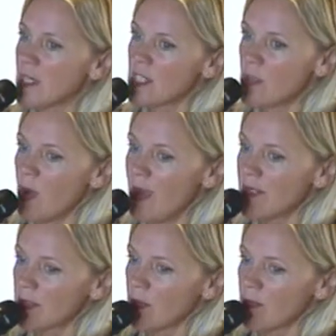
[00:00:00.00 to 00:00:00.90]
Could it not have
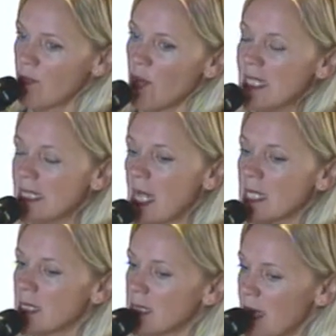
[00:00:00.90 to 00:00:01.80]
its own voice
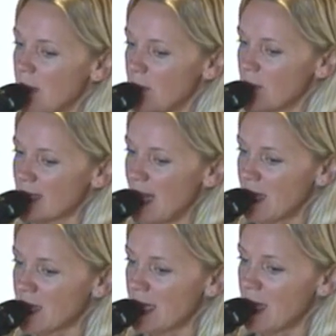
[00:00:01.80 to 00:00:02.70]
and
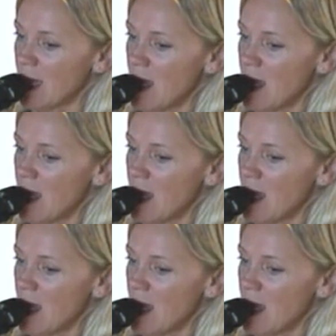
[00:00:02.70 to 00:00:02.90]
personality?